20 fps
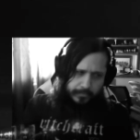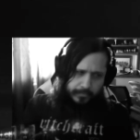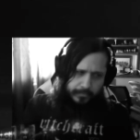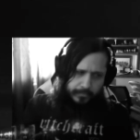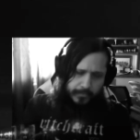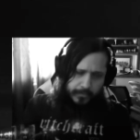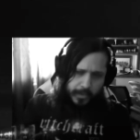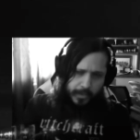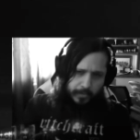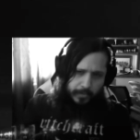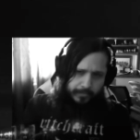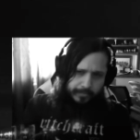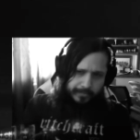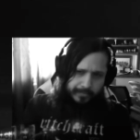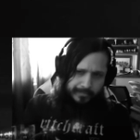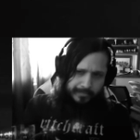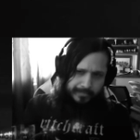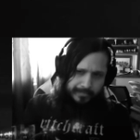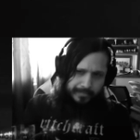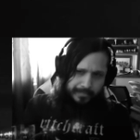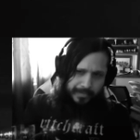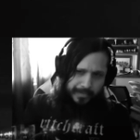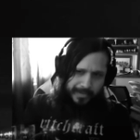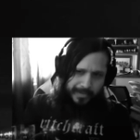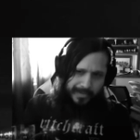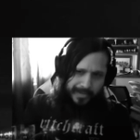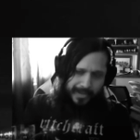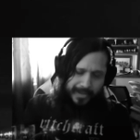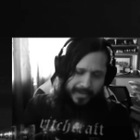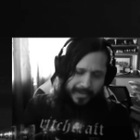No, but
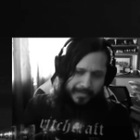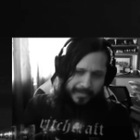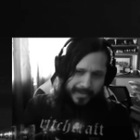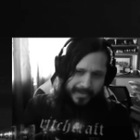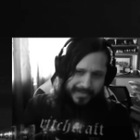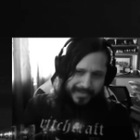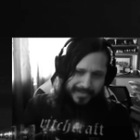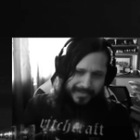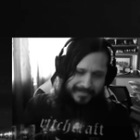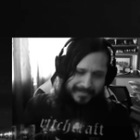I can't oh. imagine.